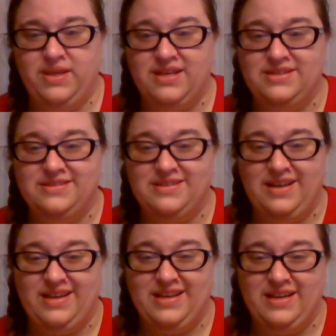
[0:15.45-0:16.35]
because
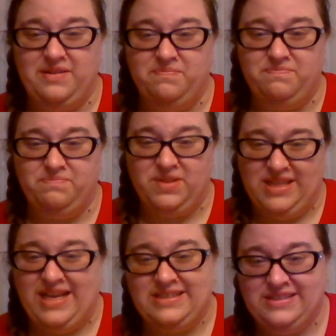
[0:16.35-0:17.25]
I kind of
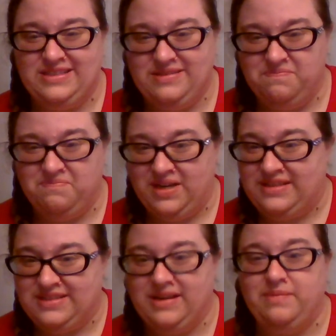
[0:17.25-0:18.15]
planned
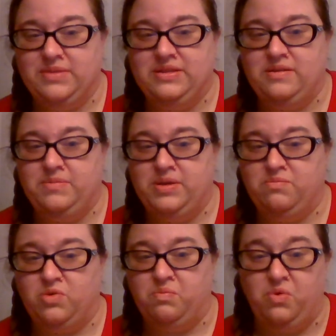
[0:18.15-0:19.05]
my time a little
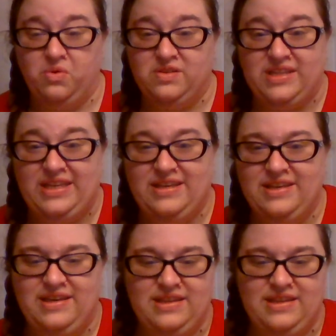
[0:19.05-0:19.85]
bit more poorly